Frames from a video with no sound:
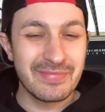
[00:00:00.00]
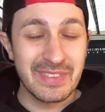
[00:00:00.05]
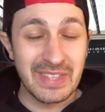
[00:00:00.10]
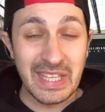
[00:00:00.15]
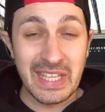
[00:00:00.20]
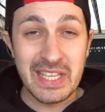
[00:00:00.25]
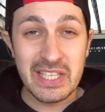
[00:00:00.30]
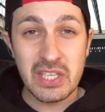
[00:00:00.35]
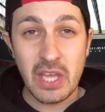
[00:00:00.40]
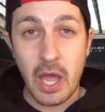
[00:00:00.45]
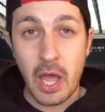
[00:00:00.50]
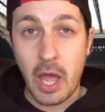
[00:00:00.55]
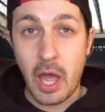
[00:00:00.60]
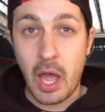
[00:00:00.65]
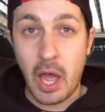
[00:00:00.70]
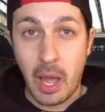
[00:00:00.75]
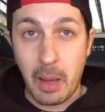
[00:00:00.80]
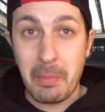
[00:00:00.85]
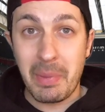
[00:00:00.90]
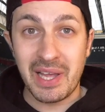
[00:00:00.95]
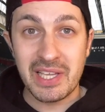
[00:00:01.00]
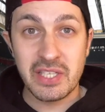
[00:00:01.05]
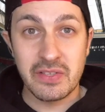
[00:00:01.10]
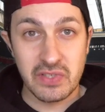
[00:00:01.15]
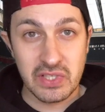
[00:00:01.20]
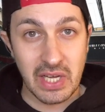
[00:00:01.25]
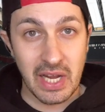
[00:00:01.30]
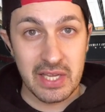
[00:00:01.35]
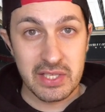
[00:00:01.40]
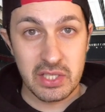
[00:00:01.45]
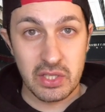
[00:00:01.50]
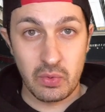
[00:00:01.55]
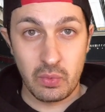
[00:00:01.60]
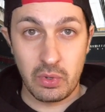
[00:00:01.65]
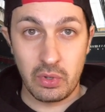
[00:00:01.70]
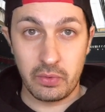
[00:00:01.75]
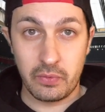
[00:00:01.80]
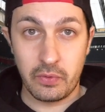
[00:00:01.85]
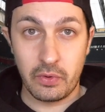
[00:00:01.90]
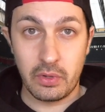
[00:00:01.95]
These are massive stars in the
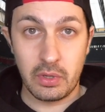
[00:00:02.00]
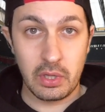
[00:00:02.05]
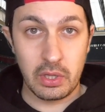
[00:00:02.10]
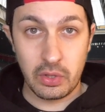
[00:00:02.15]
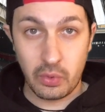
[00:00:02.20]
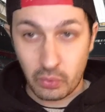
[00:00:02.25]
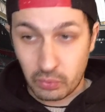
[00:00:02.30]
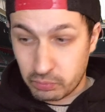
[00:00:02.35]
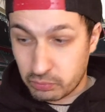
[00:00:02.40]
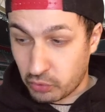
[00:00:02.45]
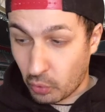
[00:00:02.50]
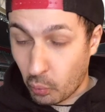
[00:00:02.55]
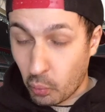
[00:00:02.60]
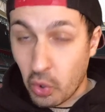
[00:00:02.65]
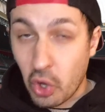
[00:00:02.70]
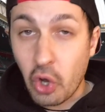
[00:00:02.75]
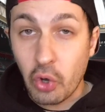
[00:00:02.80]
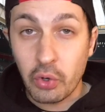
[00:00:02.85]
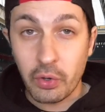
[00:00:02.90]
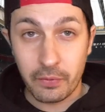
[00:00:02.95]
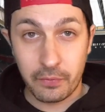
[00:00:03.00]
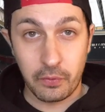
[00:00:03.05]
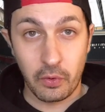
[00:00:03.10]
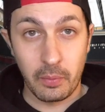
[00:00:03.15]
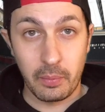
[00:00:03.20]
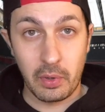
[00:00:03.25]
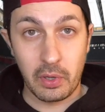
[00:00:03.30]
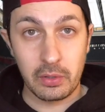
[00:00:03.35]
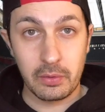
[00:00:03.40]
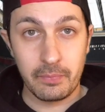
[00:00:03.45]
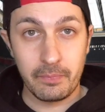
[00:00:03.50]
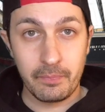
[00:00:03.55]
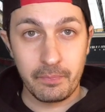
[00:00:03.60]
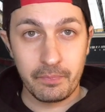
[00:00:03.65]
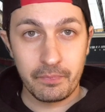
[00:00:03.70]
world of football.